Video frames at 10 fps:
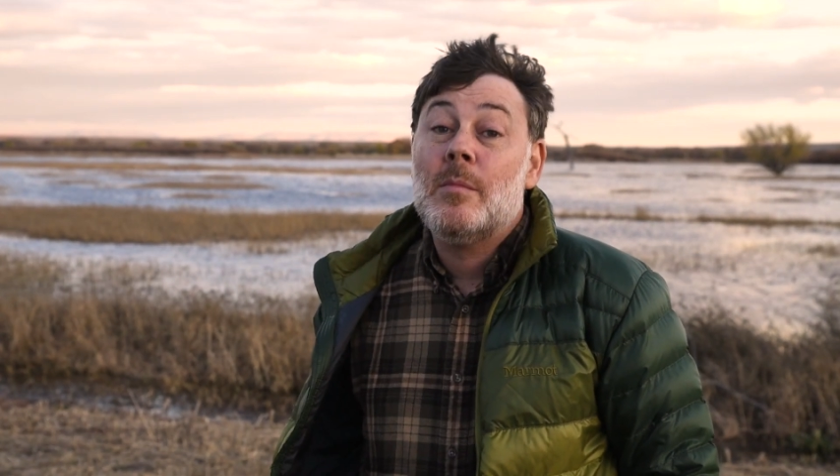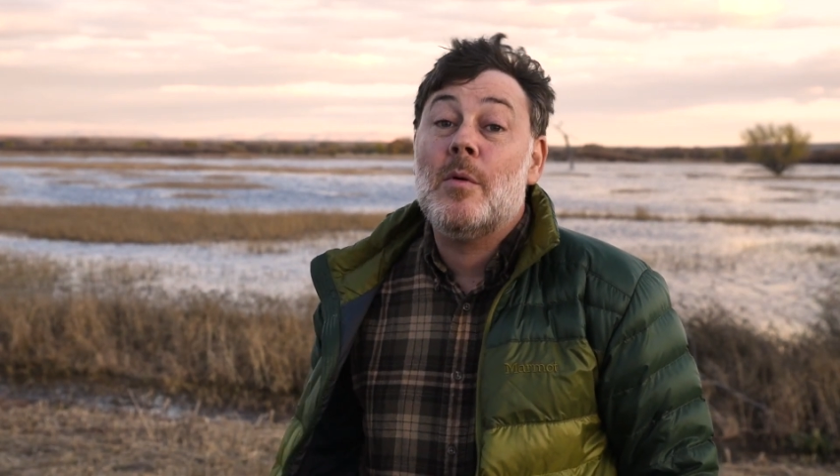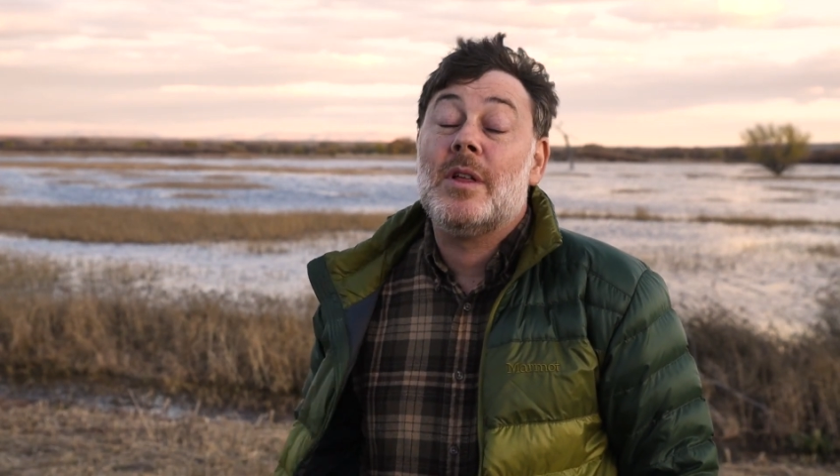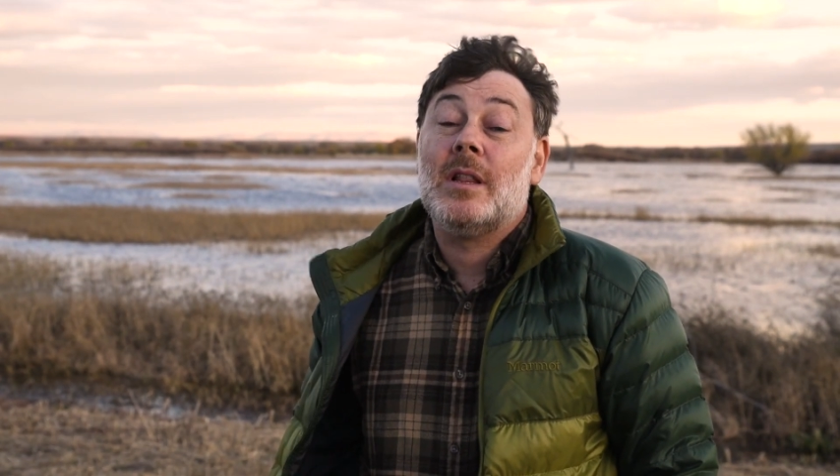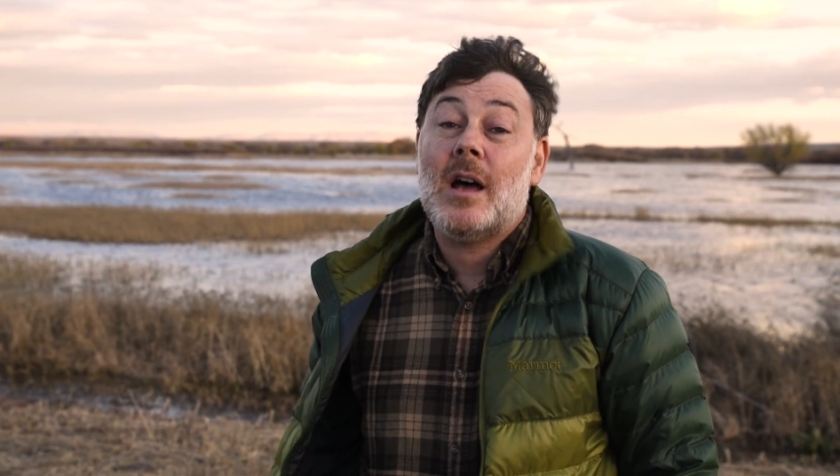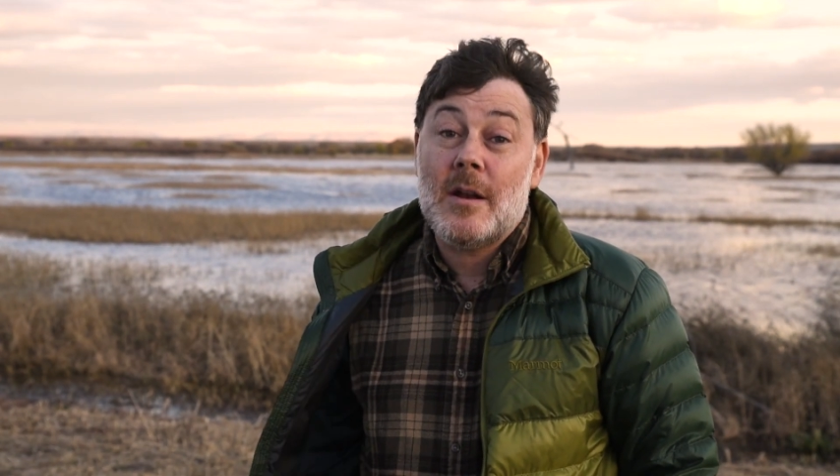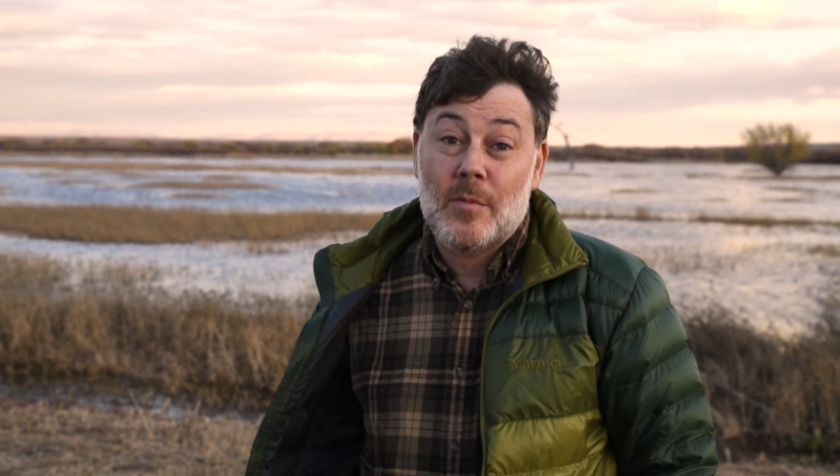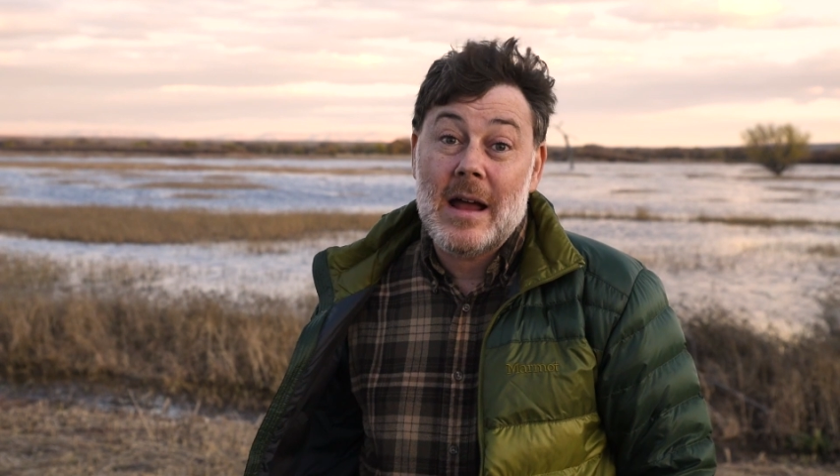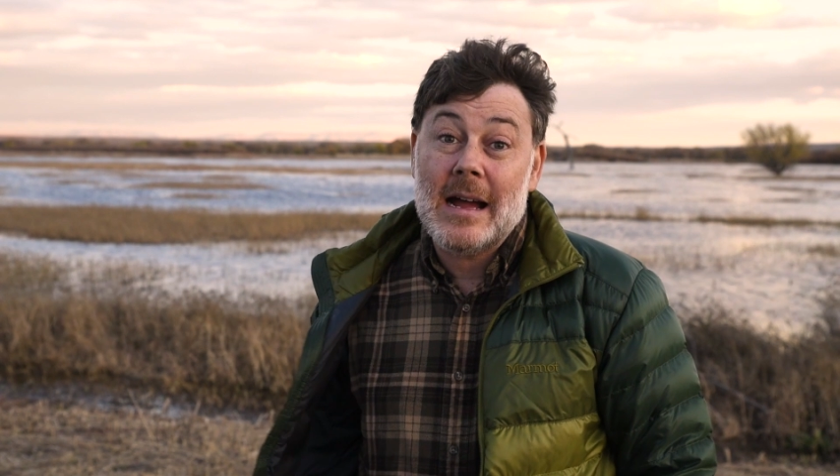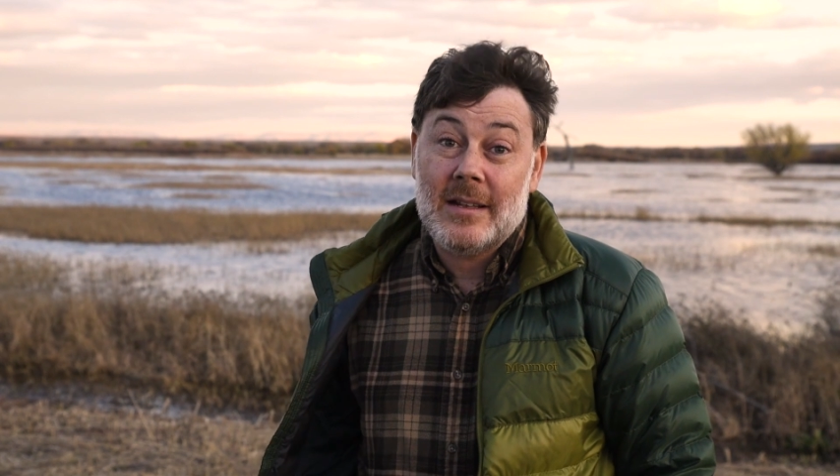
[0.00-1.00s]
but with a lot
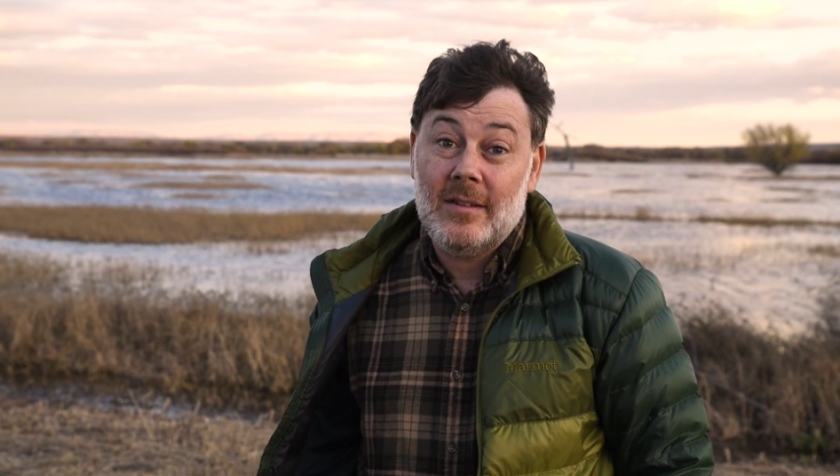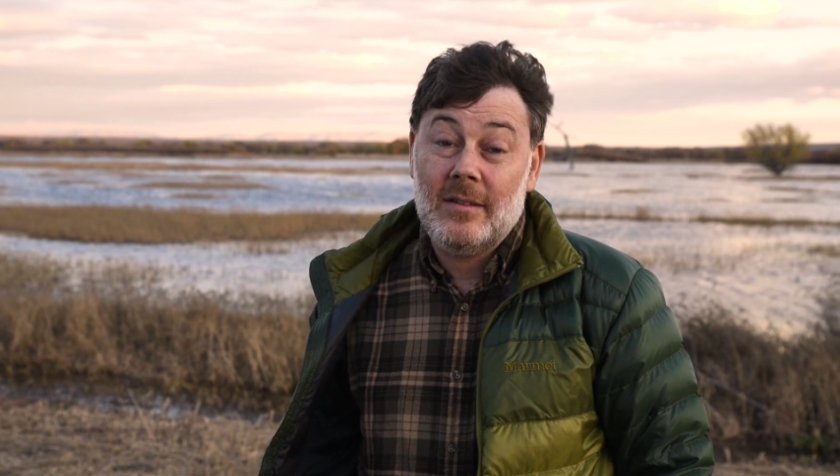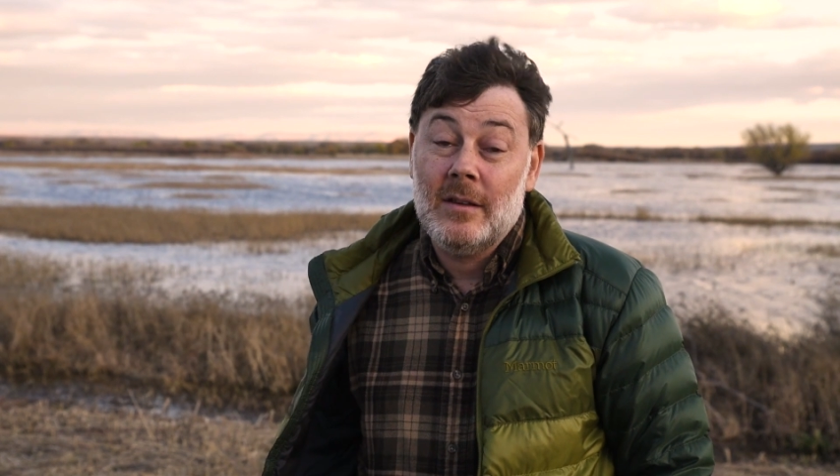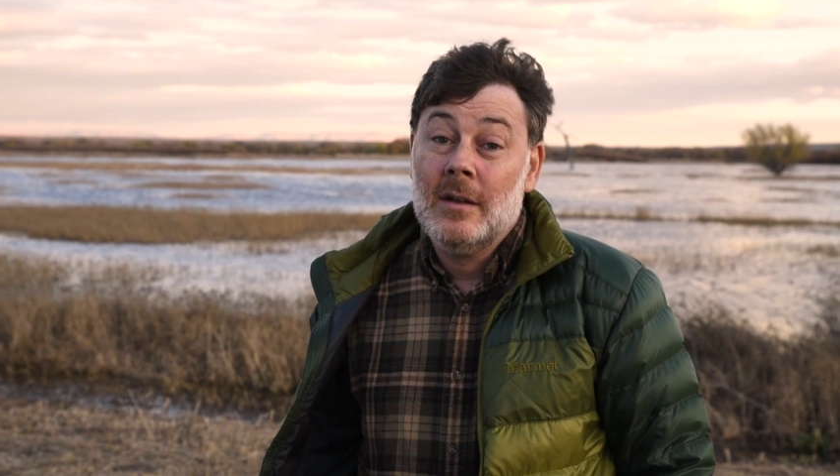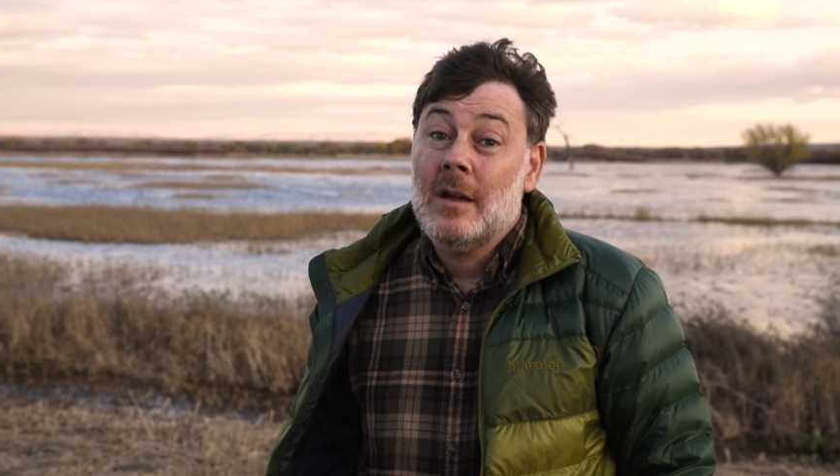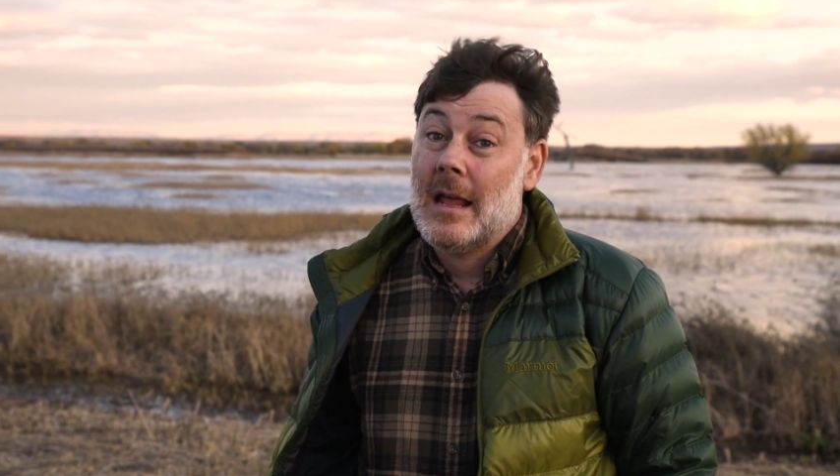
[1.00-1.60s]
of practice,